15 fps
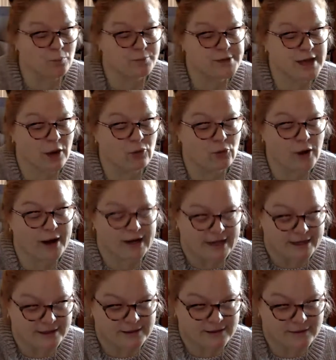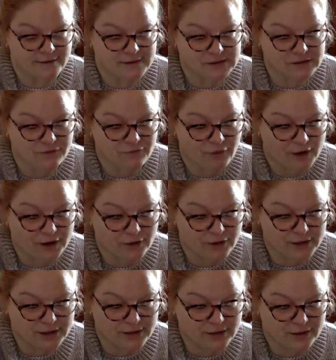get ready. This
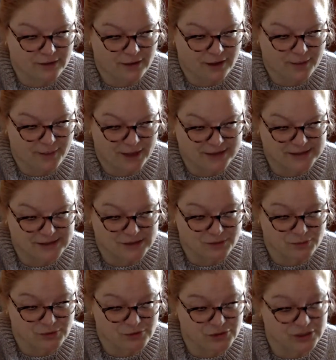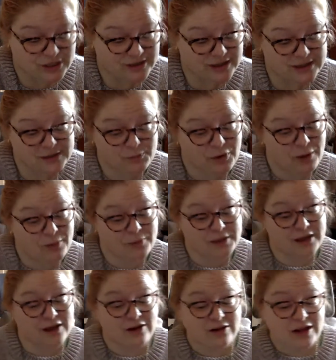fiery climax is approaching, and that's probably
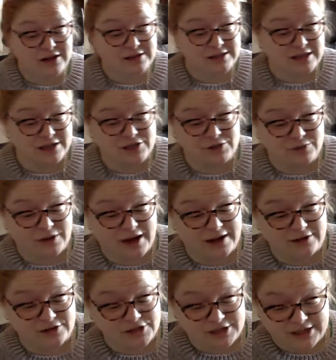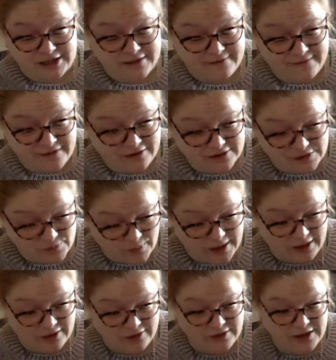got a lot of sexual energy in there as
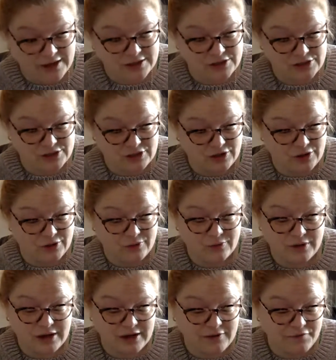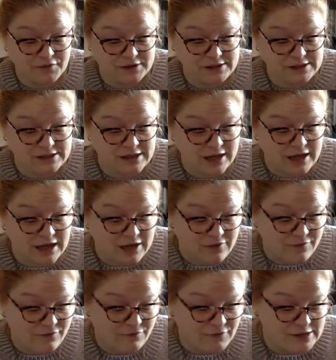well. So this
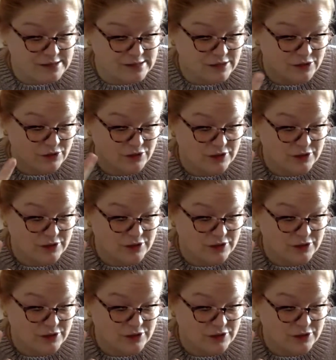physical